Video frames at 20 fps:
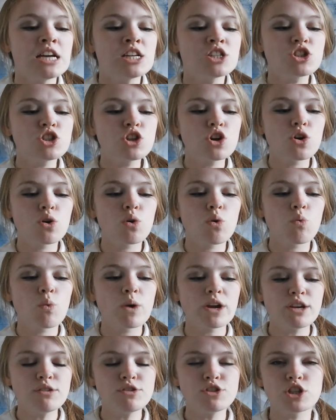So
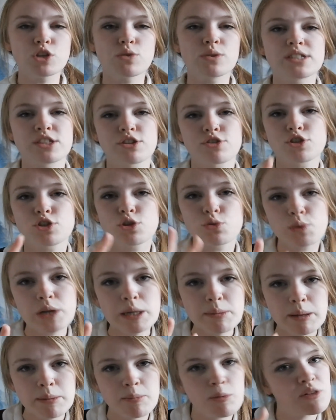what you do is there's
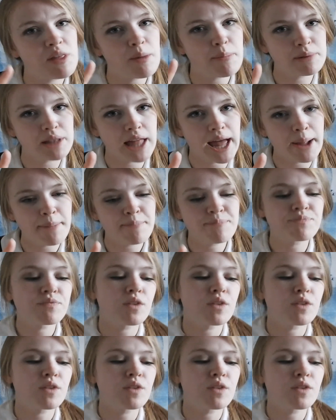3 people that play.